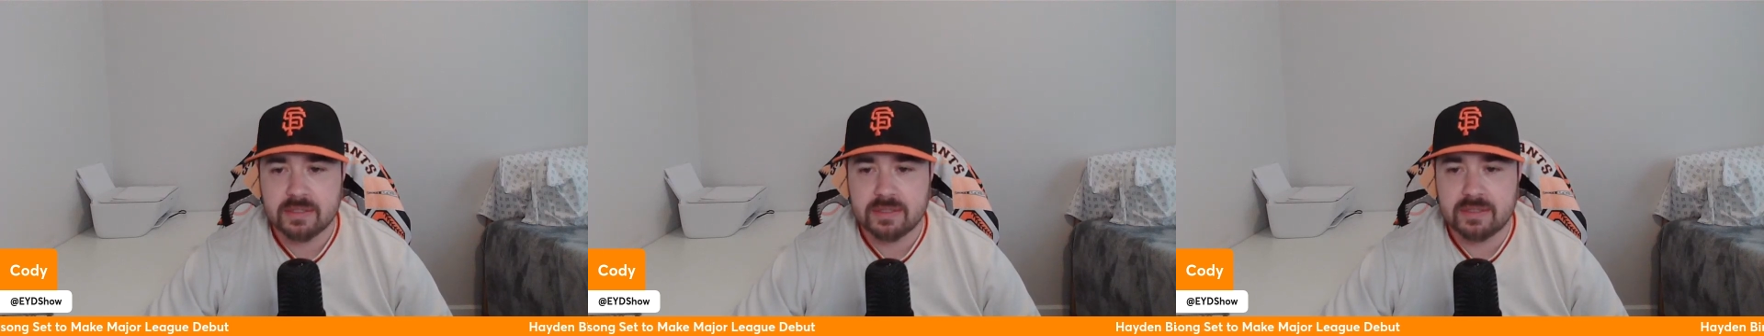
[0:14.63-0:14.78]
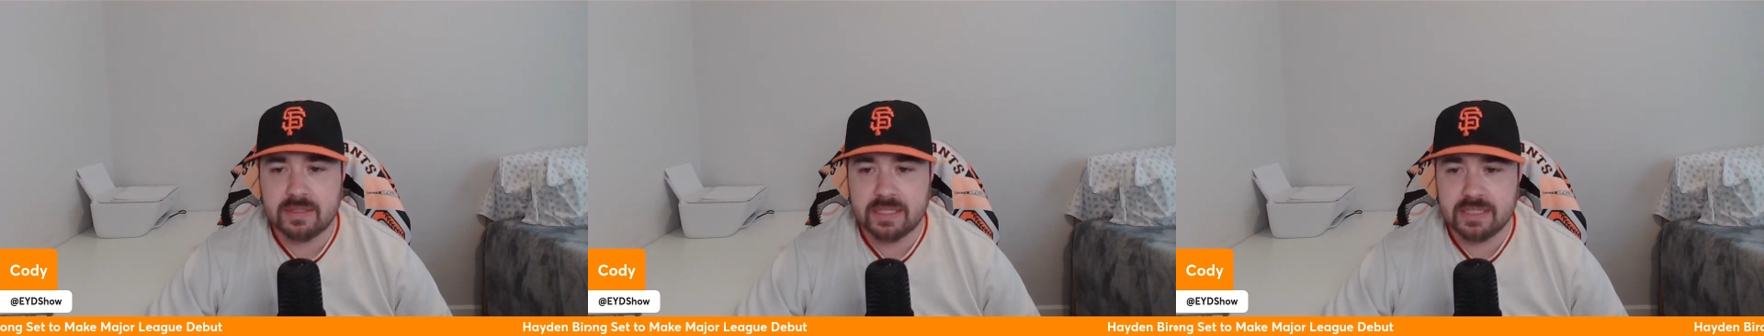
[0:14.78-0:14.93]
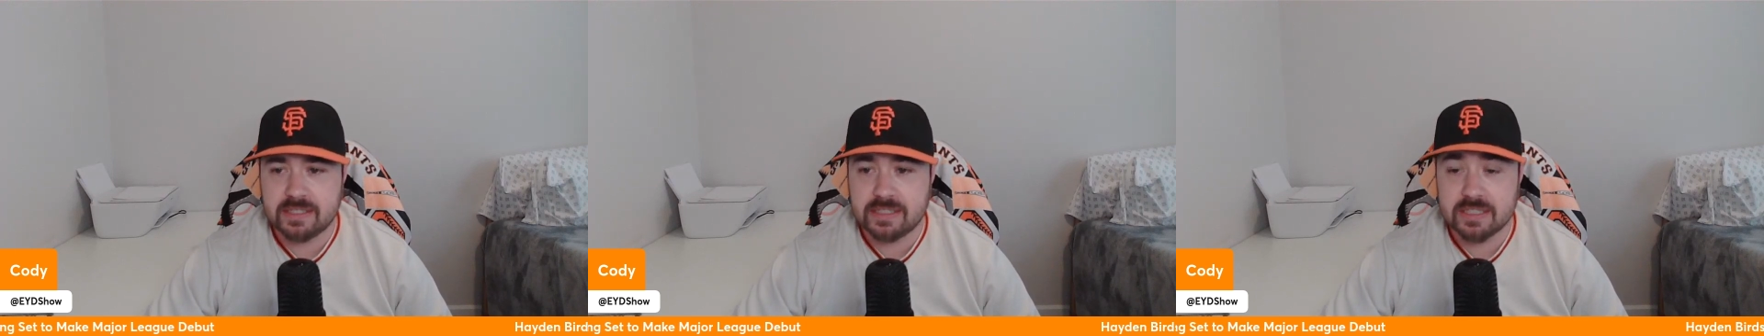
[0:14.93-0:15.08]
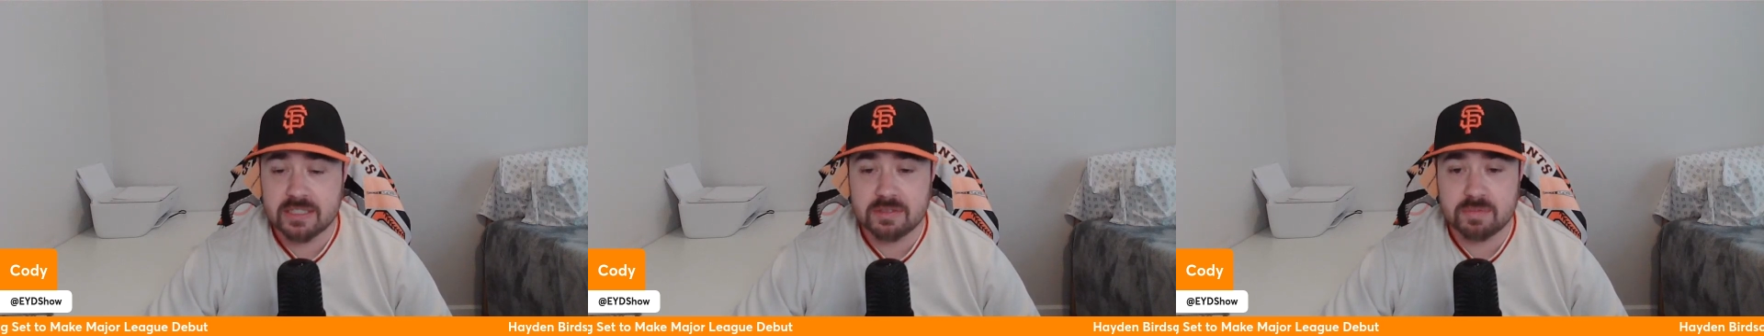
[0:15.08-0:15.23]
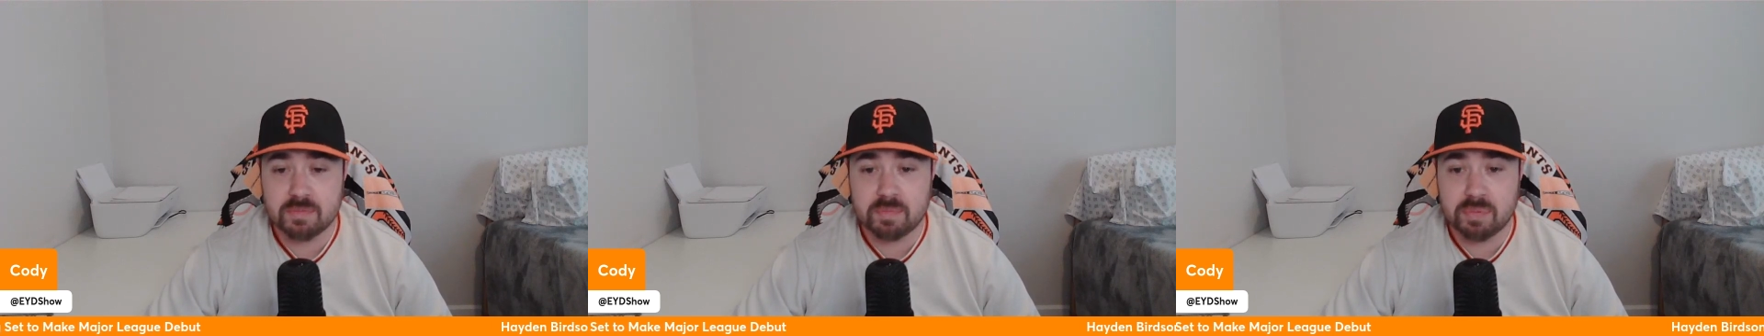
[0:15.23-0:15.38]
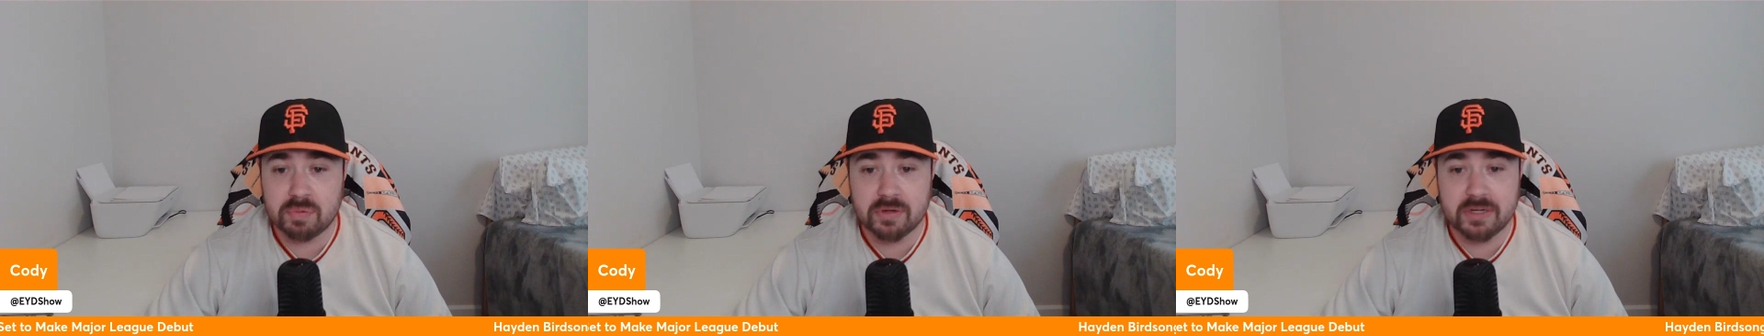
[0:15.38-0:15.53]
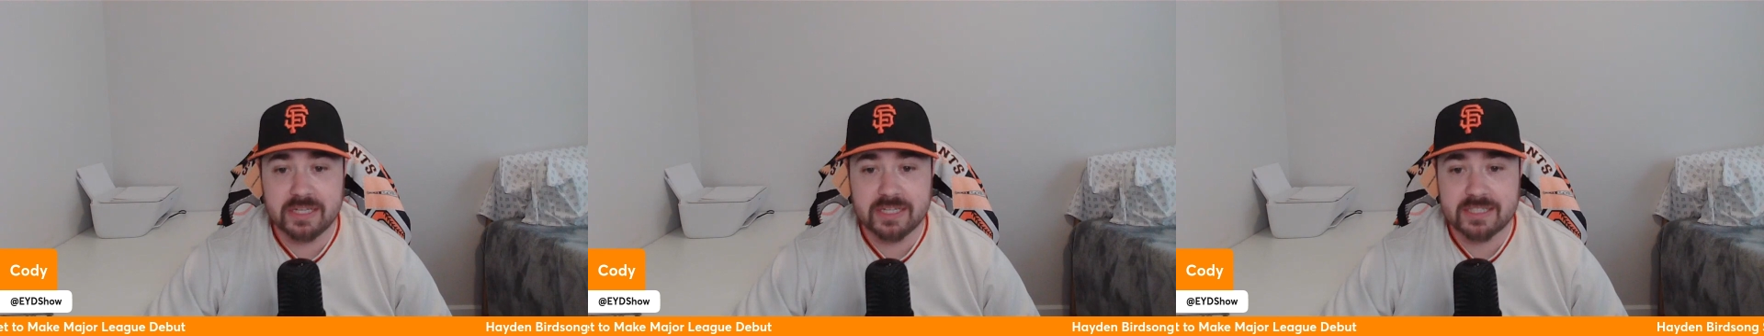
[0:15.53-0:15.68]
This is
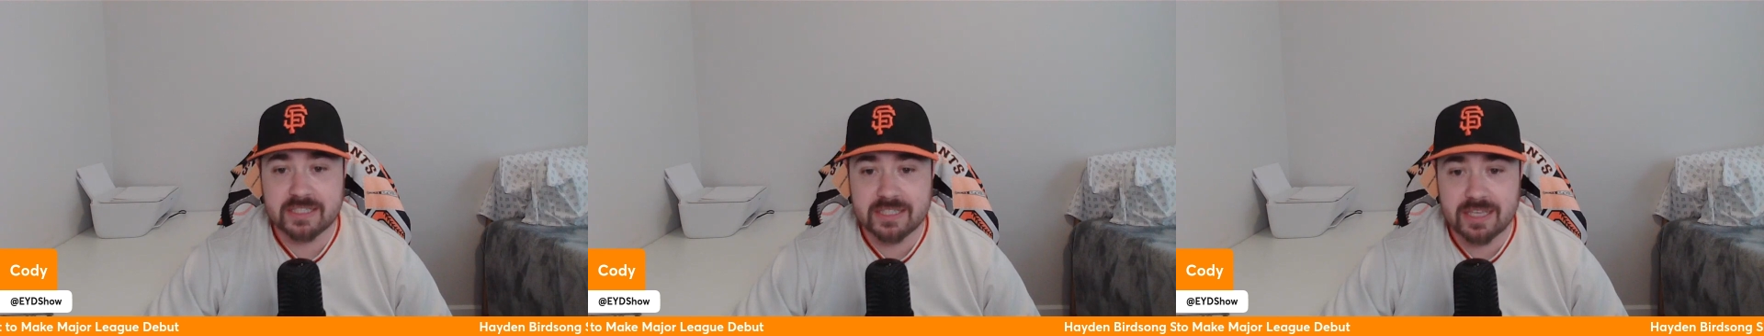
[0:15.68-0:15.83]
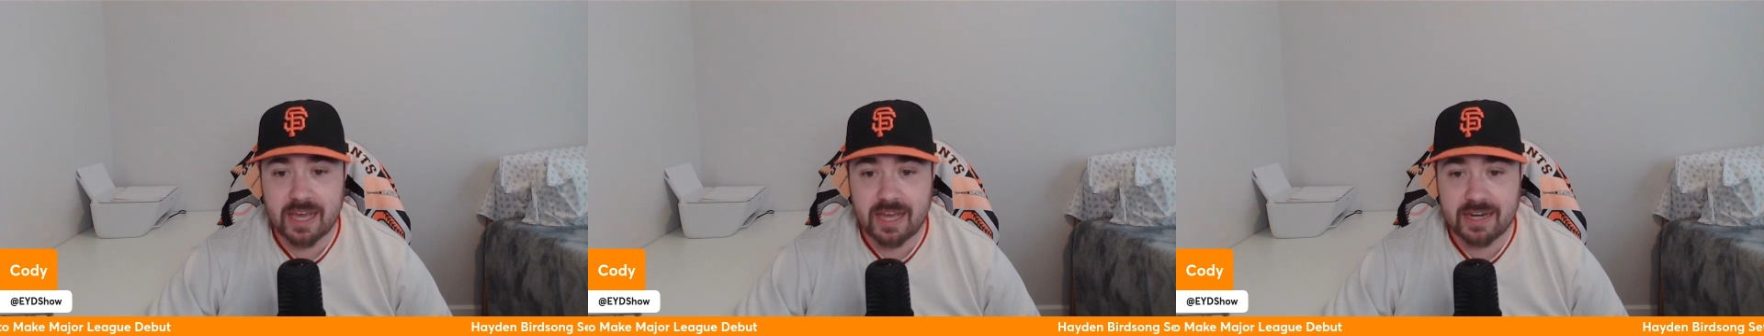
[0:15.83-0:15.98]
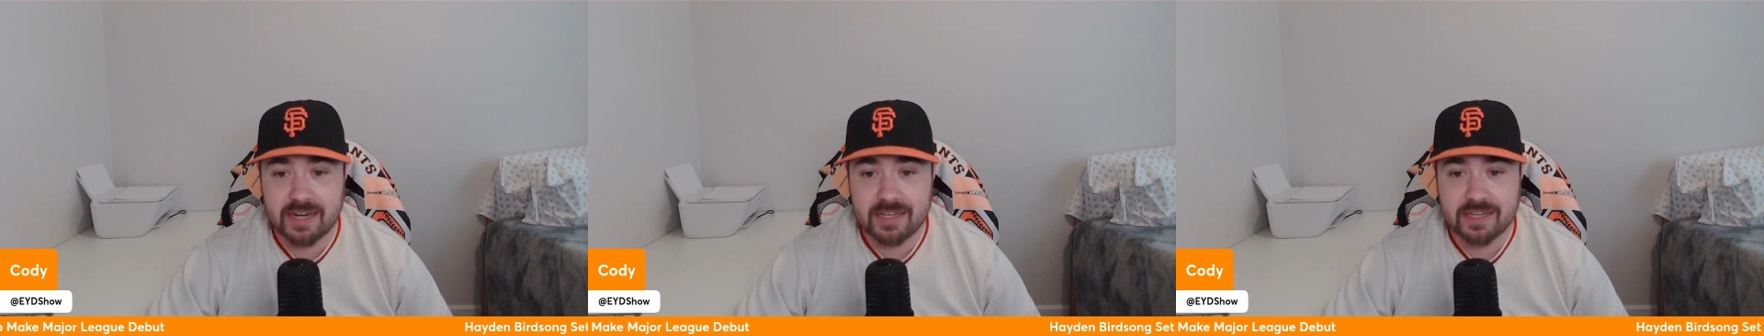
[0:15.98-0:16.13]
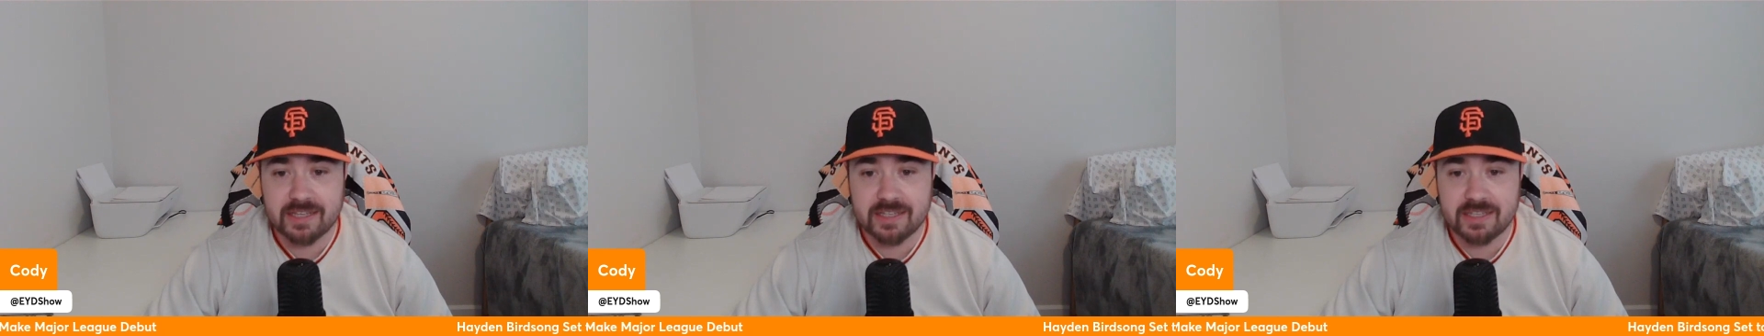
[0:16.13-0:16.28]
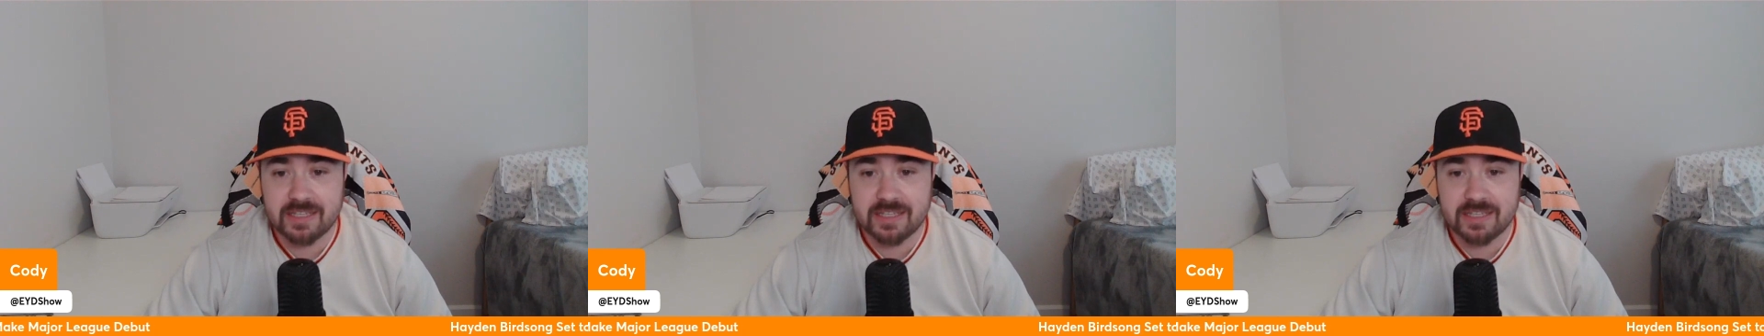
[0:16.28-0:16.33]
pretty exciting.